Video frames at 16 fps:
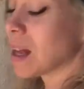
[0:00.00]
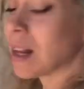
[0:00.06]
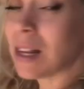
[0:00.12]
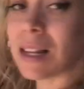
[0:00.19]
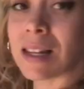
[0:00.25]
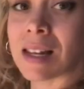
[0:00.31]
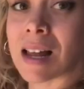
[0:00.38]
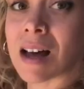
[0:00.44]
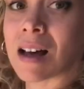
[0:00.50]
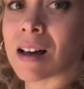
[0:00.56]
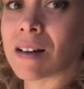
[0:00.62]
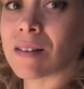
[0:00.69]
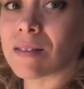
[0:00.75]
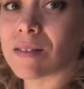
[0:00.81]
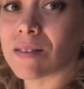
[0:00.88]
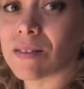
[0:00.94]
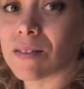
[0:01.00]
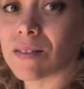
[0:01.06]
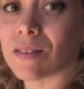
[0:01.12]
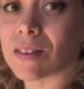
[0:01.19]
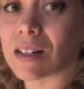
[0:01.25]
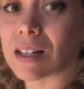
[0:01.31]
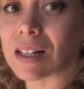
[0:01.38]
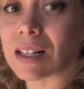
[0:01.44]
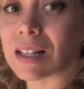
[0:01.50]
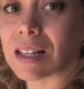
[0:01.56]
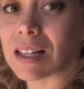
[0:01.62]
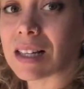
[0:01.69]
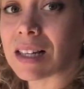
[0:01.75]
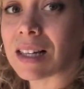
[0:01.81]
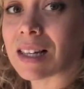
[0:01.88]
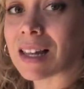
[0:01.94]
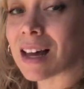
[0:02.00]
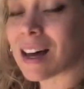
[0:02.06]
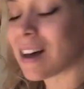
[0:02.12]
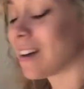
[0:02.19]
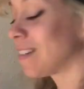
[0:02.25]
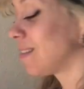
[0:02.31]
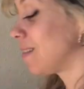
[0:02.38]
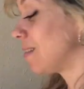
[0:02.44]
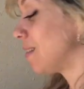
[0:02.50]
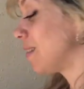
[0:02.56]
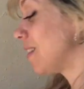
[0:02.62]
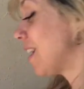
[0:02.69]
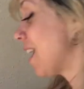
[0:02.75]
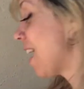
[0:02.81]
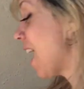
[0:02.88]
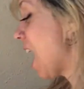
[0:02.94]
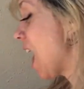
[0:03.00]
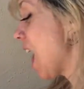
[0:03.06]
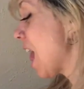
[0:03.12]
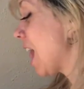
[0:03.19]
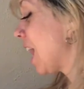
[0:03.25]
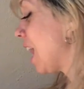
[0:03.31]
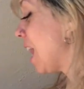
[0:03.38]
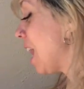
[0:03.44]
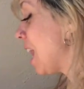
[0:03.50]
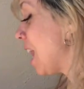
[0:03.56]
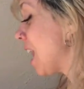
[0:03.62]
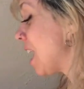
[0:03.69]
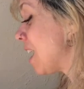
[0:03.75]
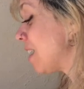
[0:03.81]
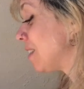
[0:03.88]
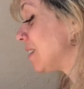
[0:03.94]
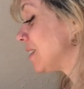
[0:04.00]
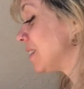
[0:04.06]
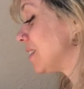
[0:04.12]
Love, love, love,